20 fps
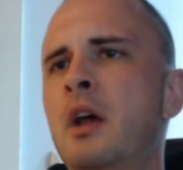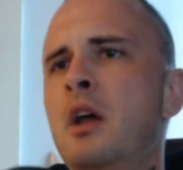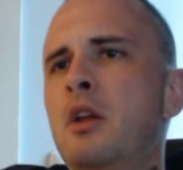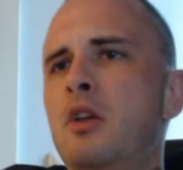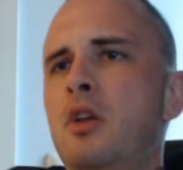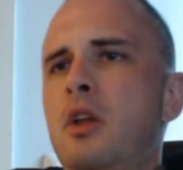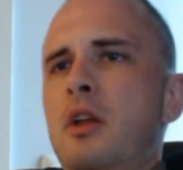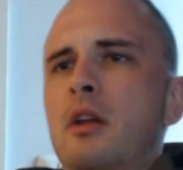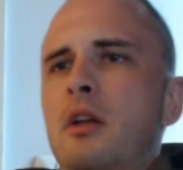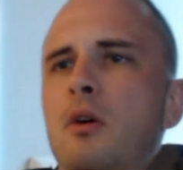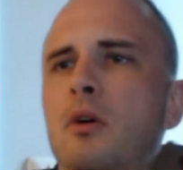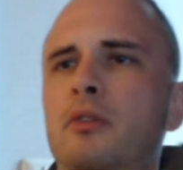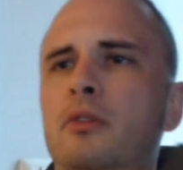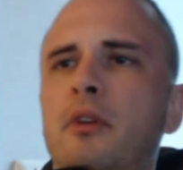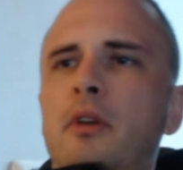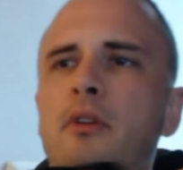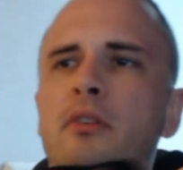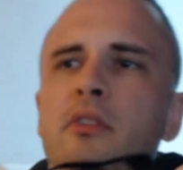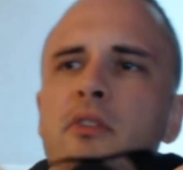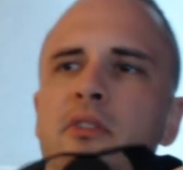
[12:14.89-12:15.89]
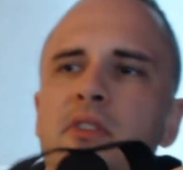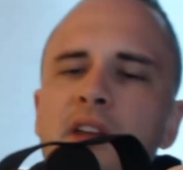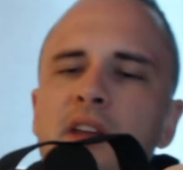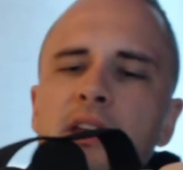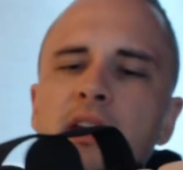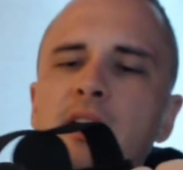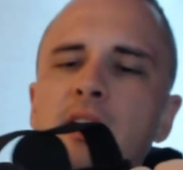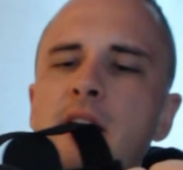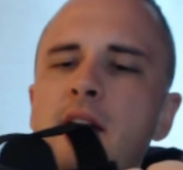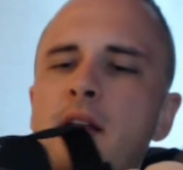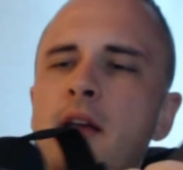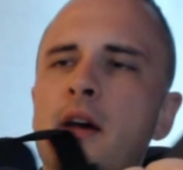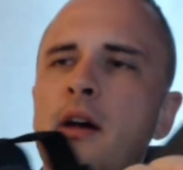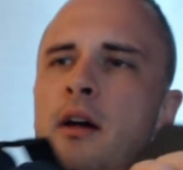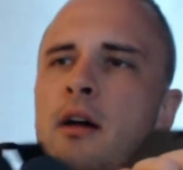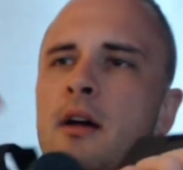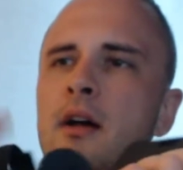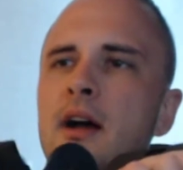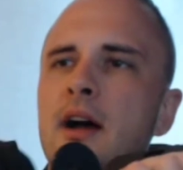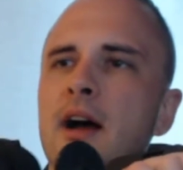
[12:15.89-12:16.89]
You can also stick in
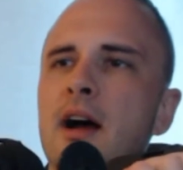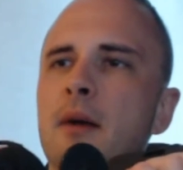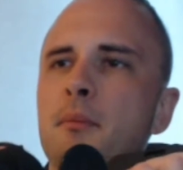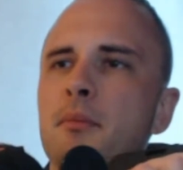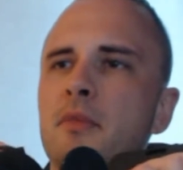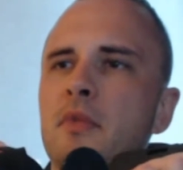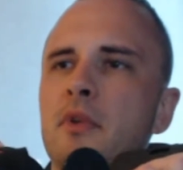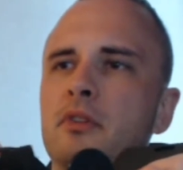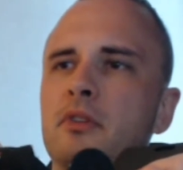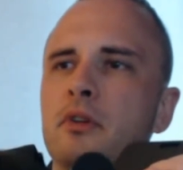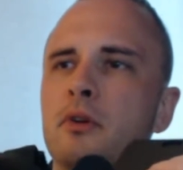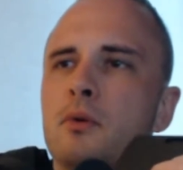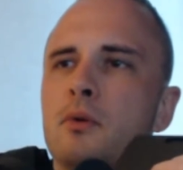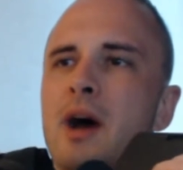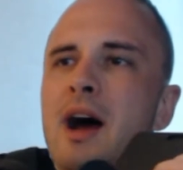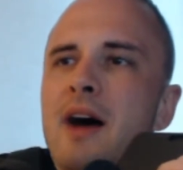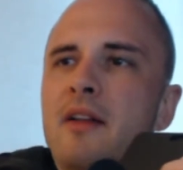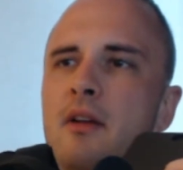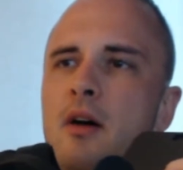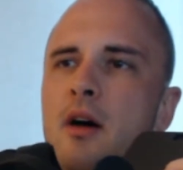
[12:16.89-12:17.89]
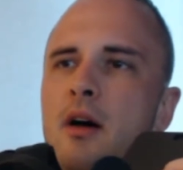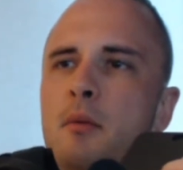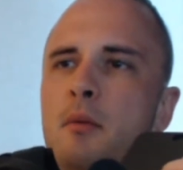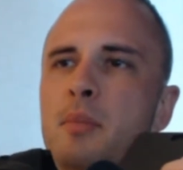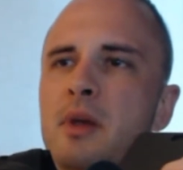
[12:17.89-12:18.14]
the two other